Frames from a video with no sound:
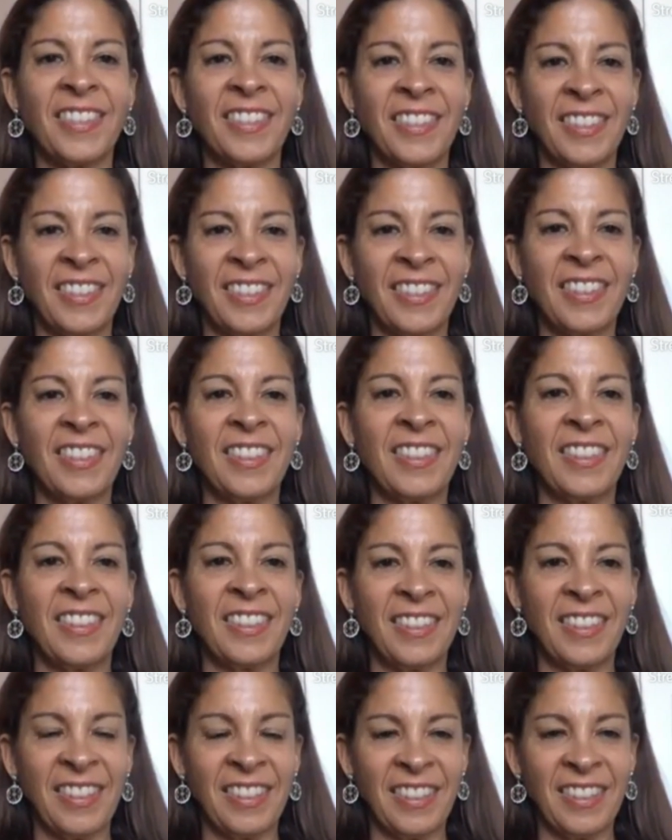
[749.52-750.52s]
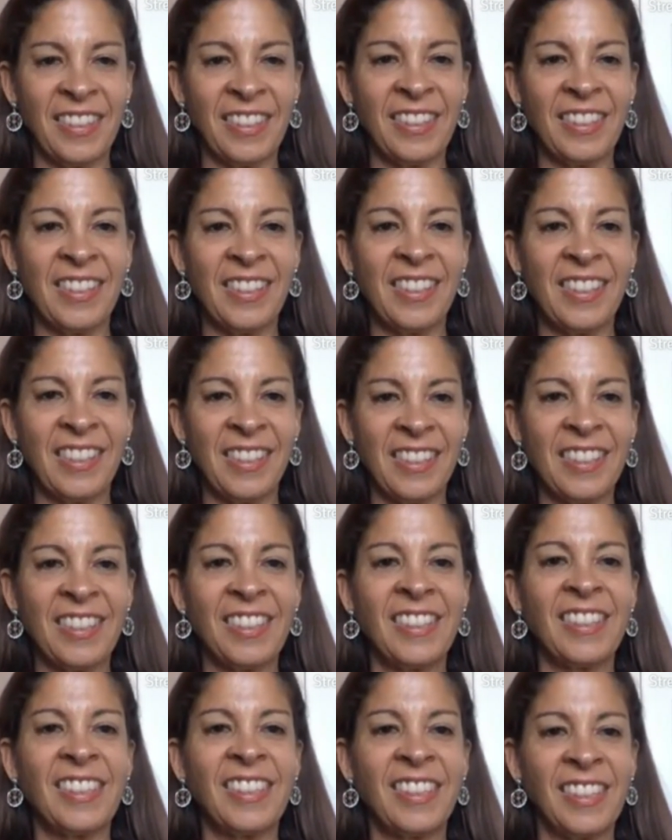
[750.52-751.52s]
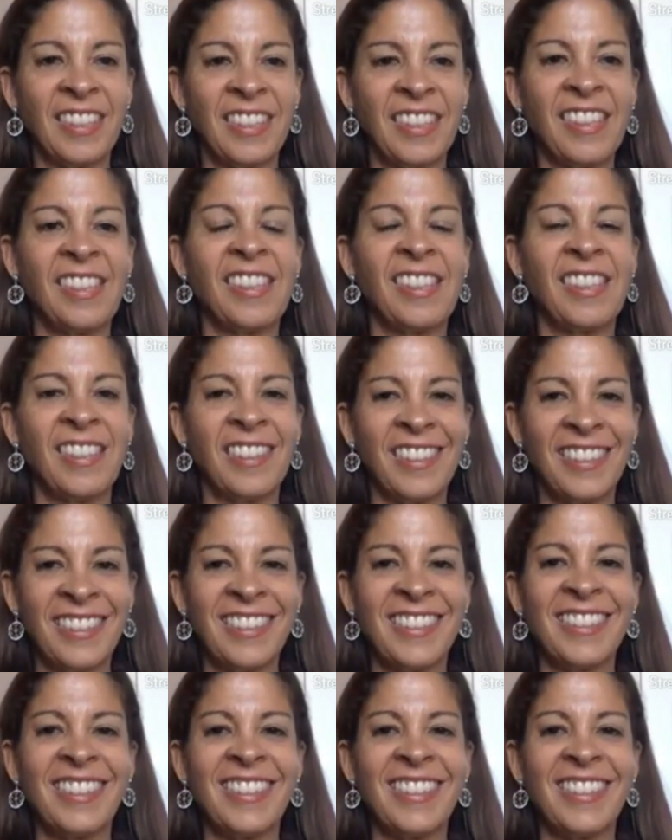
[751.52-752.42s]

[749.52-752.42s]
(silent)